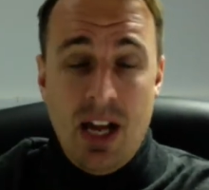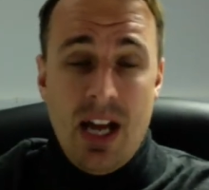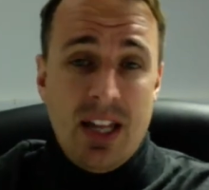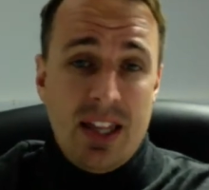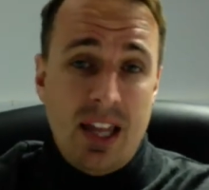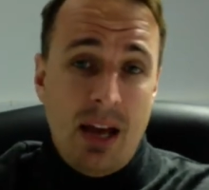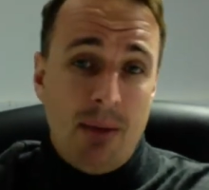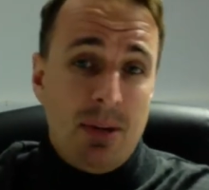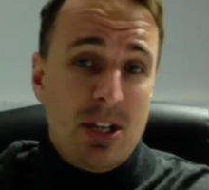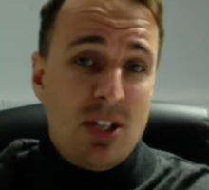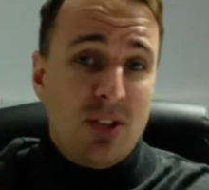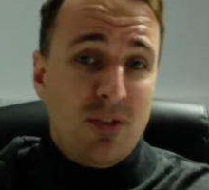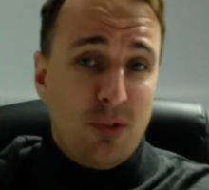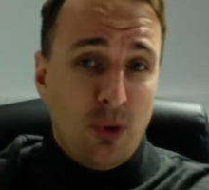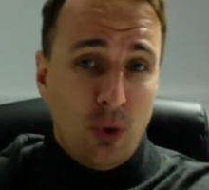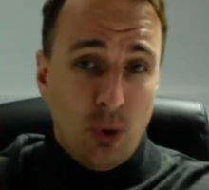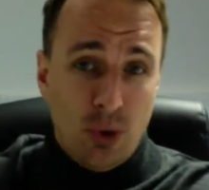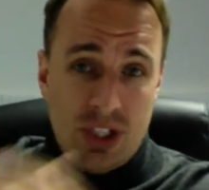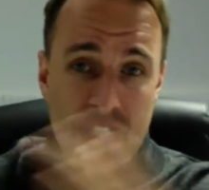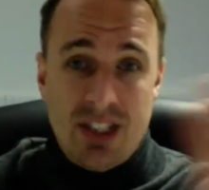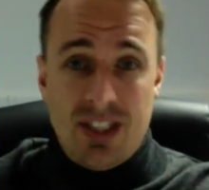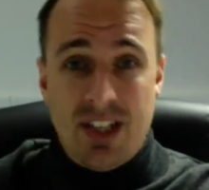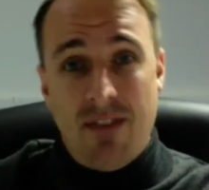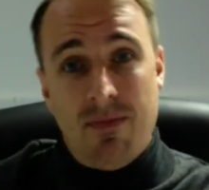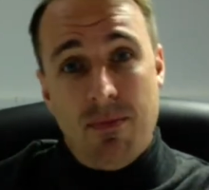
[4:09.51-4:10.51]
That means
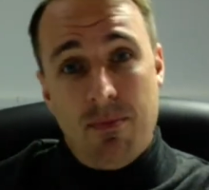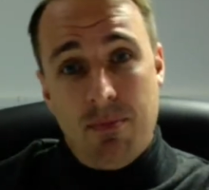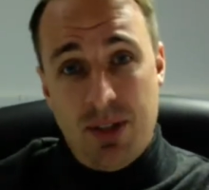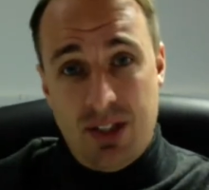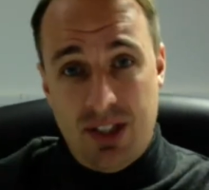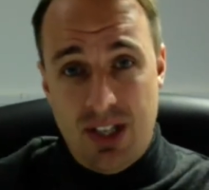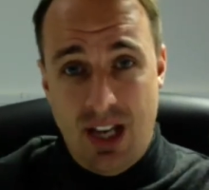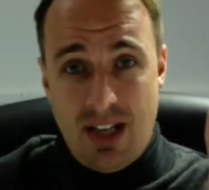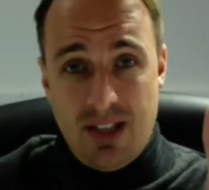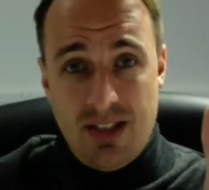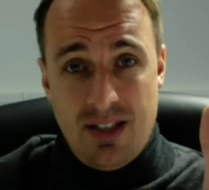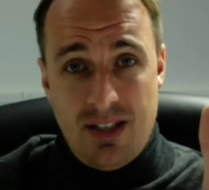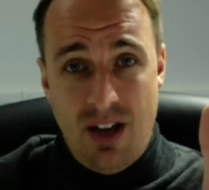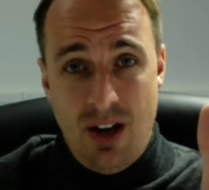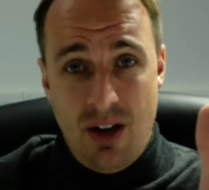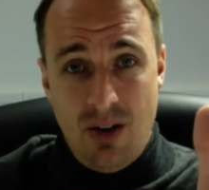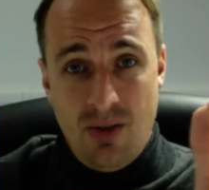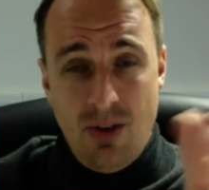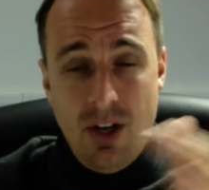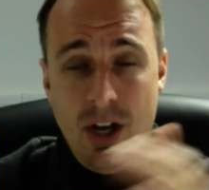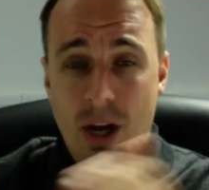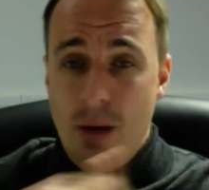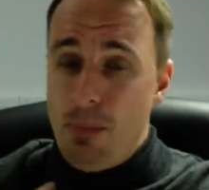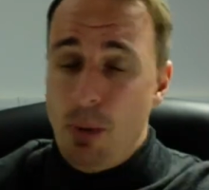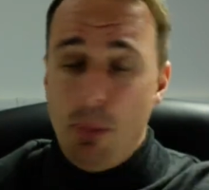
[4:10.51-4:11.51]
47% don't.
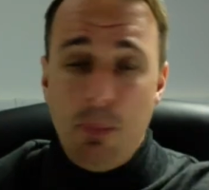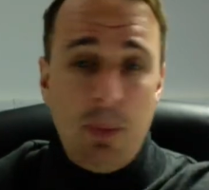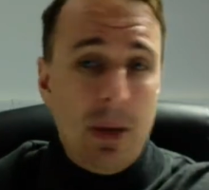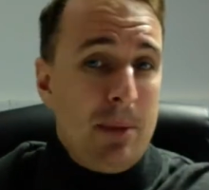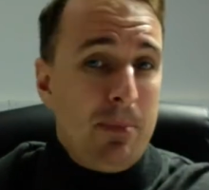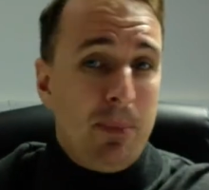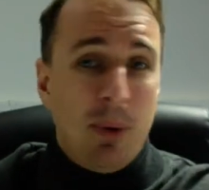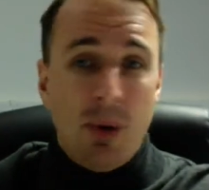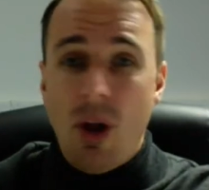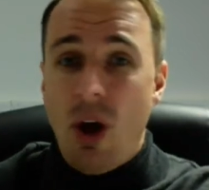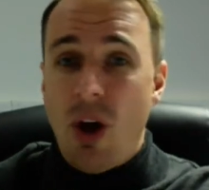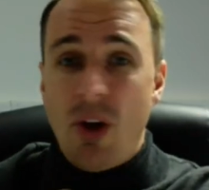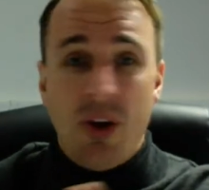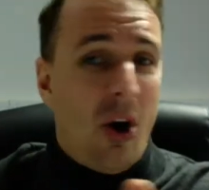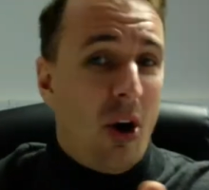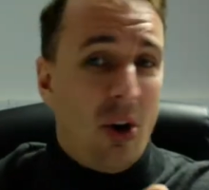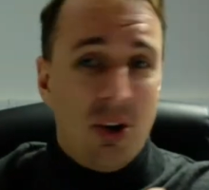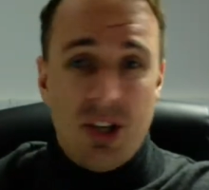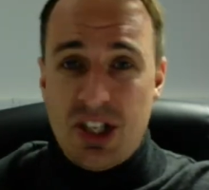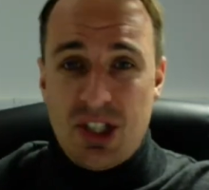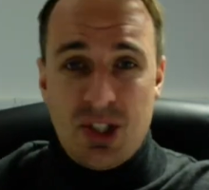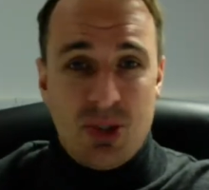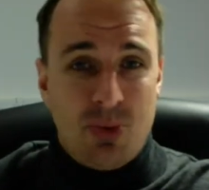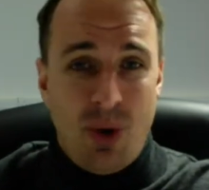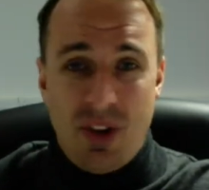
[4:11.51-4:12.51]
But people aren't
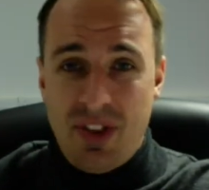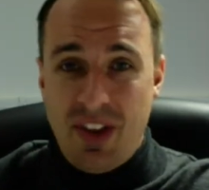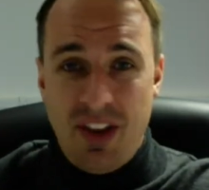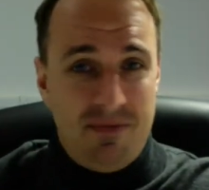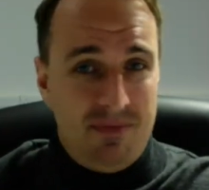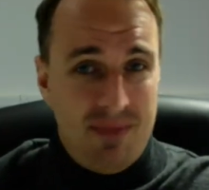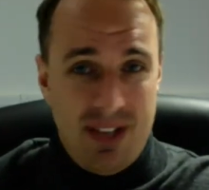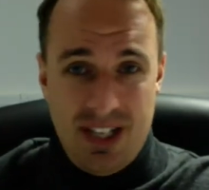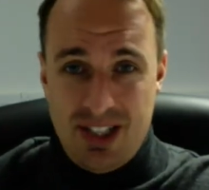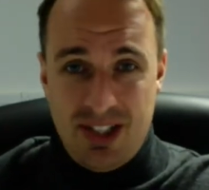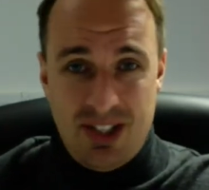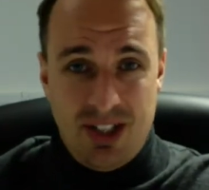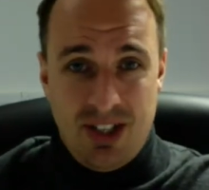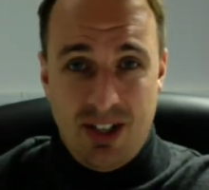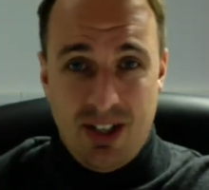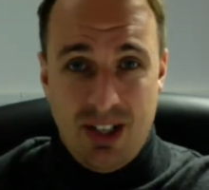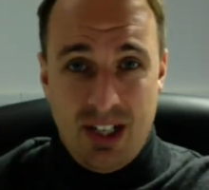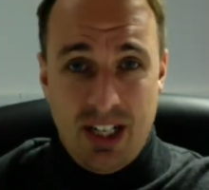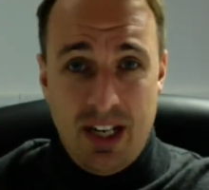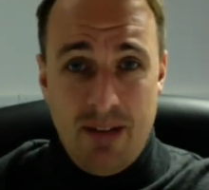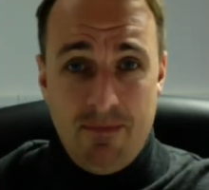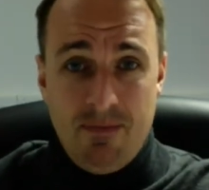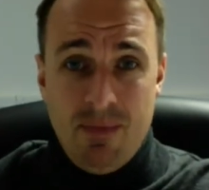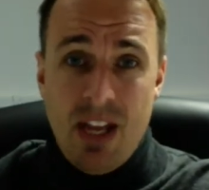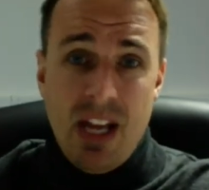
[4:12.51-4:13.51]
honest when they've missed
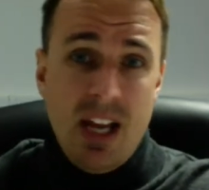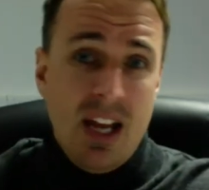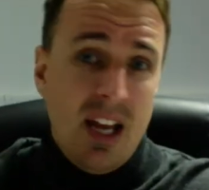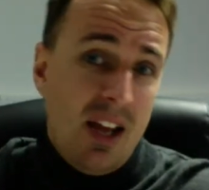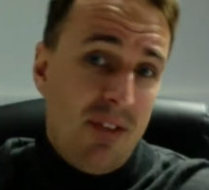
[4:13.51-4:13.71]
target.